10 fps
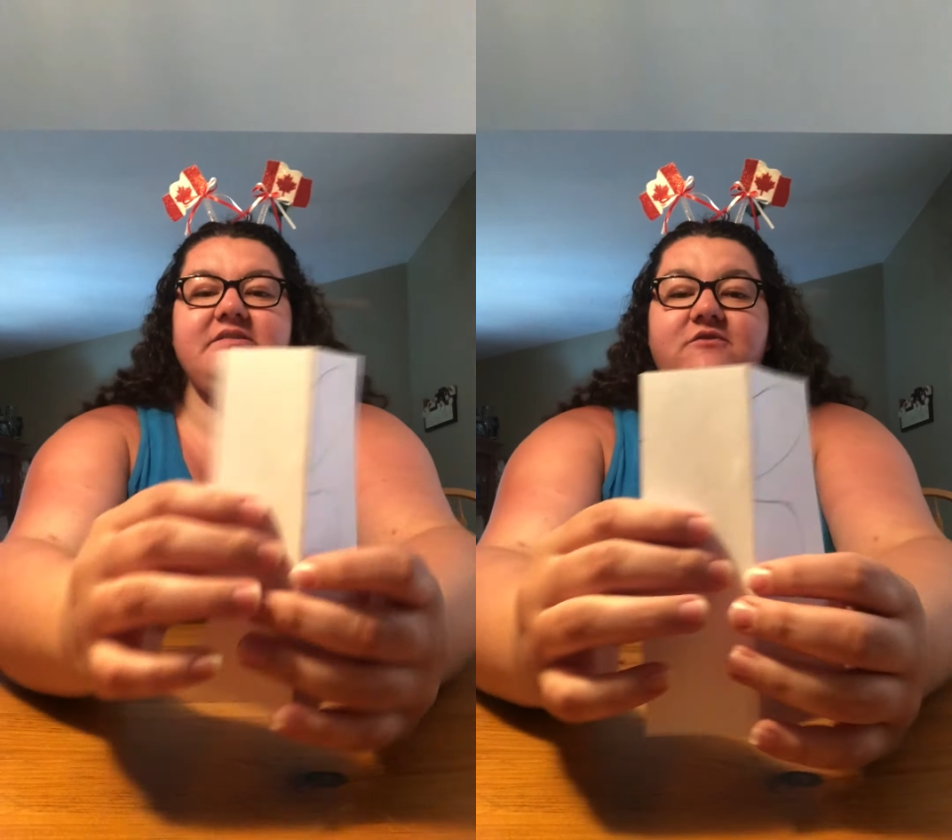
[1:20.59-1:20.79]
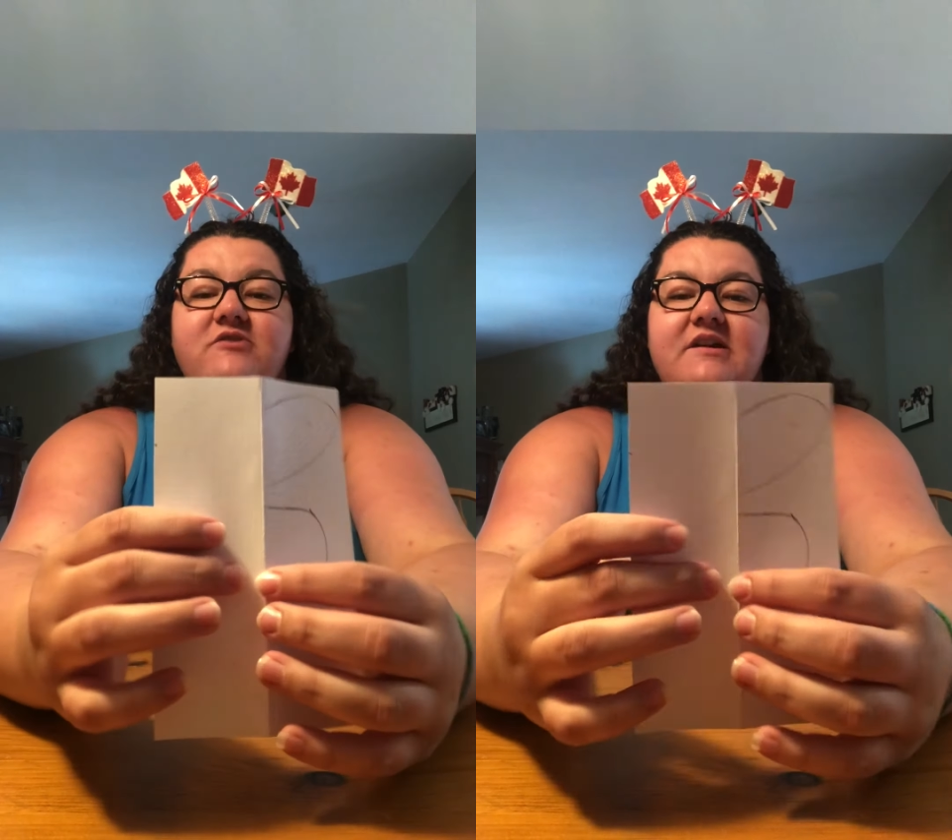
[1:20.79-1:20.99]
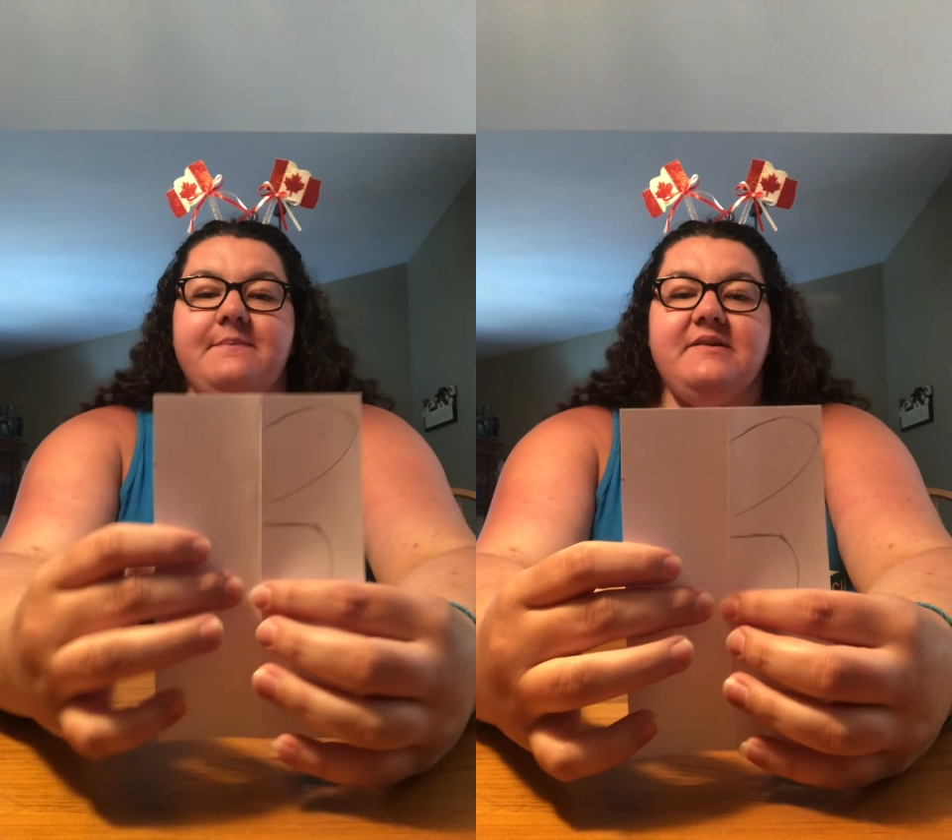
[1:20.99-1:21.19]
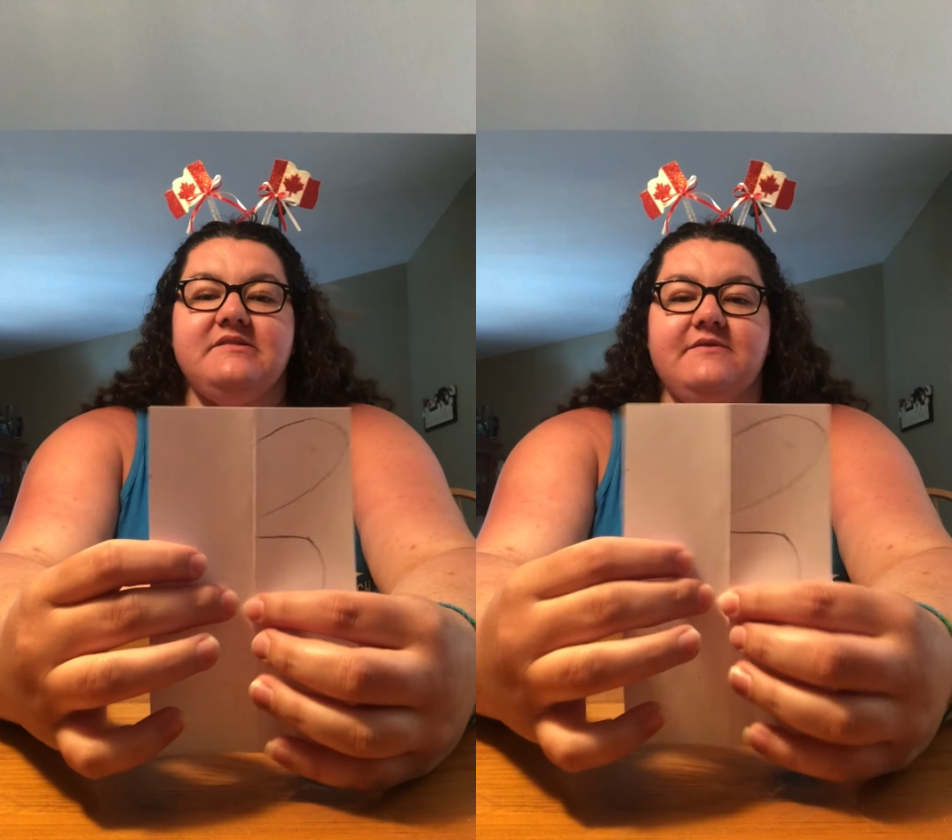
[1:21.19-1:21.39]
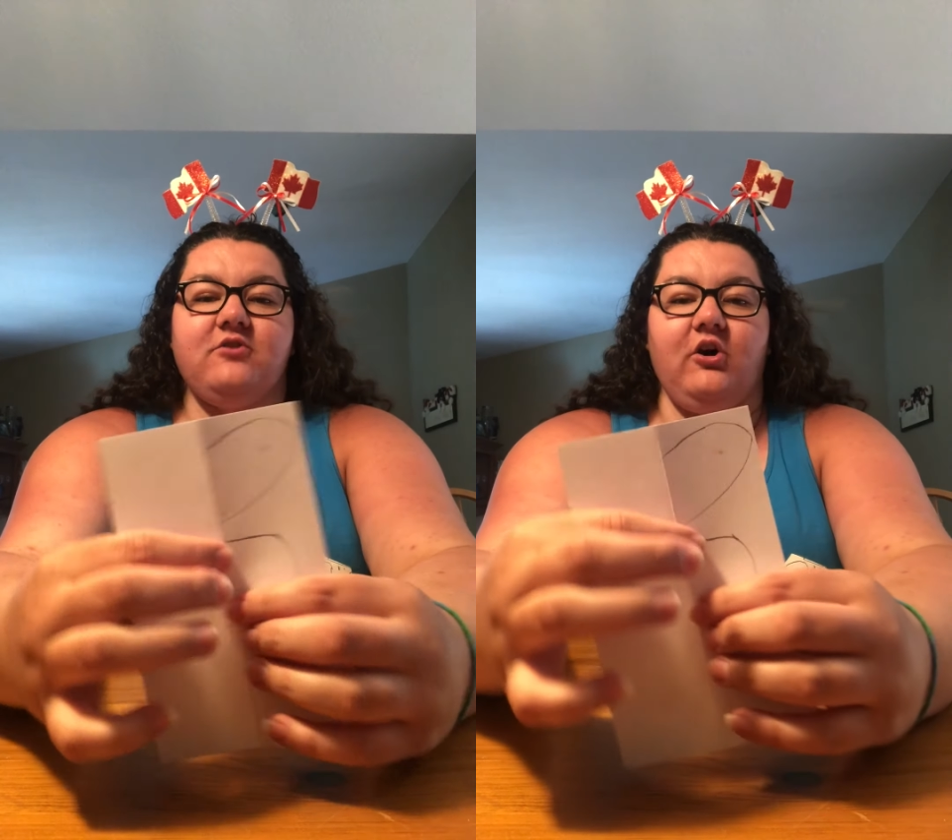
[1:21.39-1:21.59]
If you take a
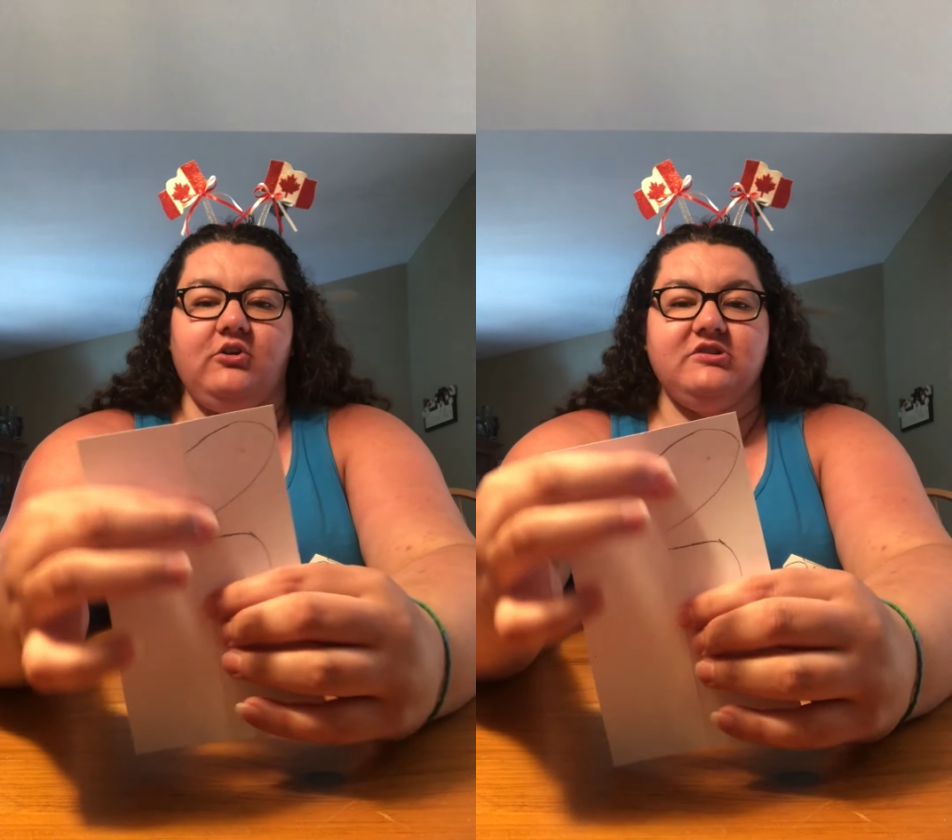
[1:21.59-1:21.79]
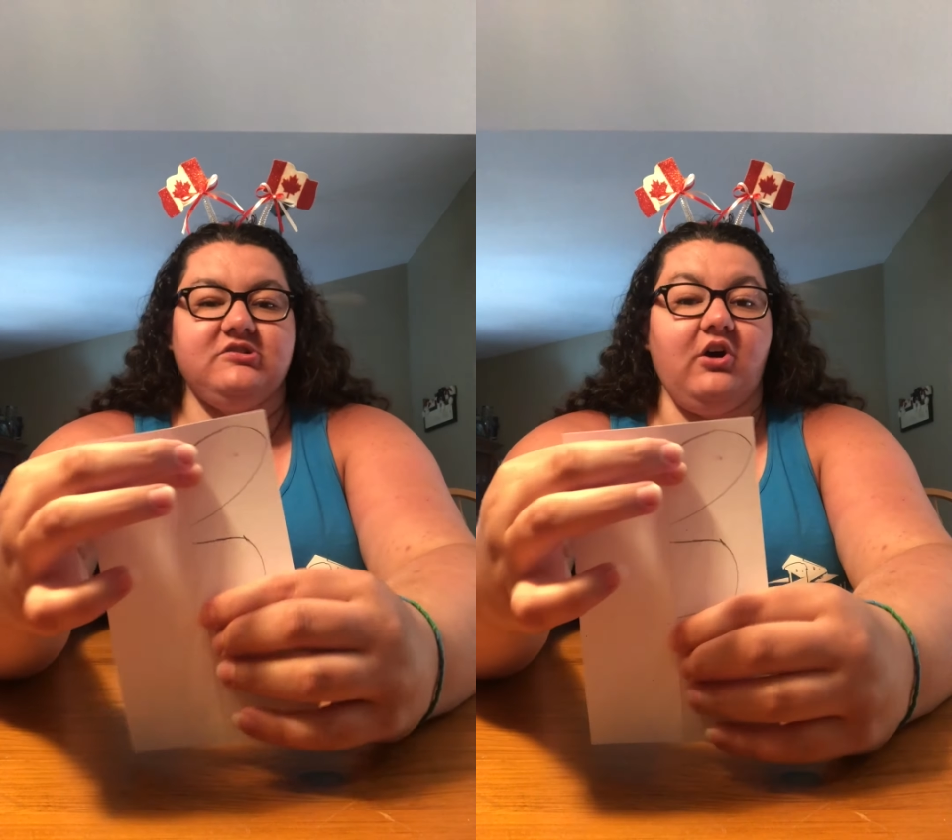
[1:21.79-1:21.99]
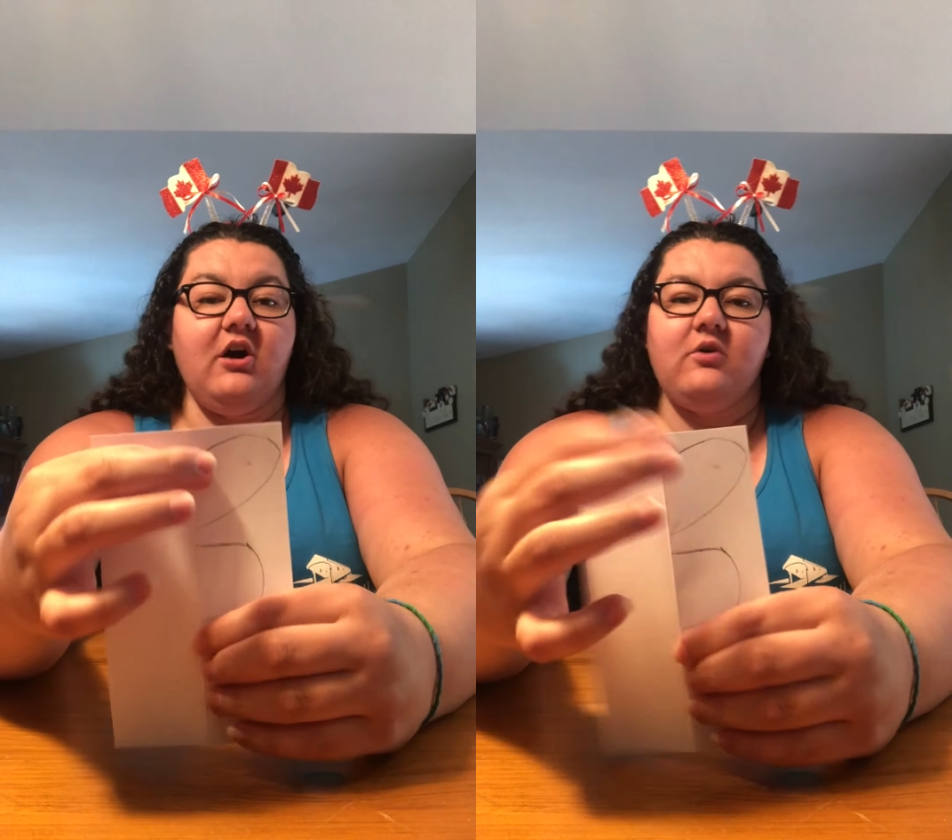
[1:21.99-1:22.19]
piece of cardstock